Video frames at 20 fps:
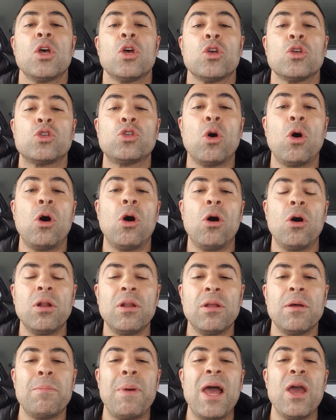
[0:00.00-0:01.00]

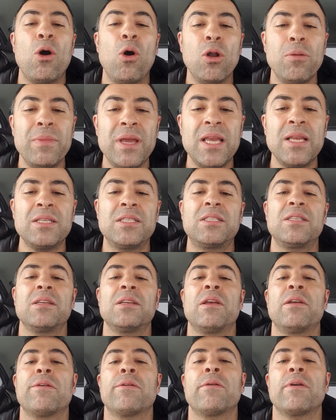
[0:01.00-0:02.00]
So by all means,
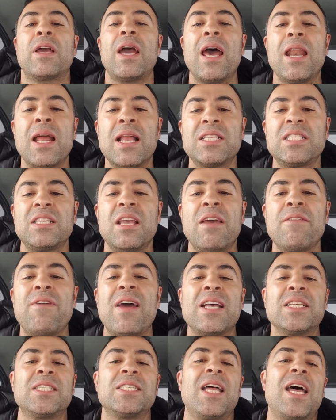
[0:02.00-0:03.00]
Karatsev
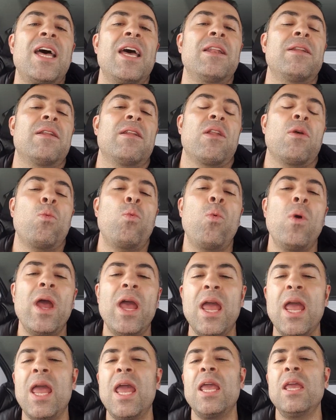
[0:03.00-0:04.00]
has done
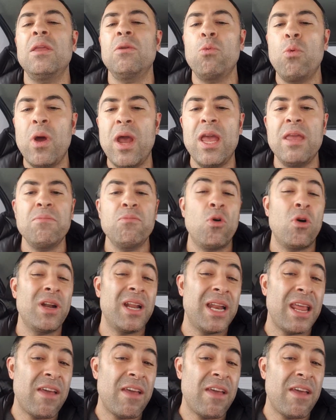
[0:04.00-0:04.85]
way more than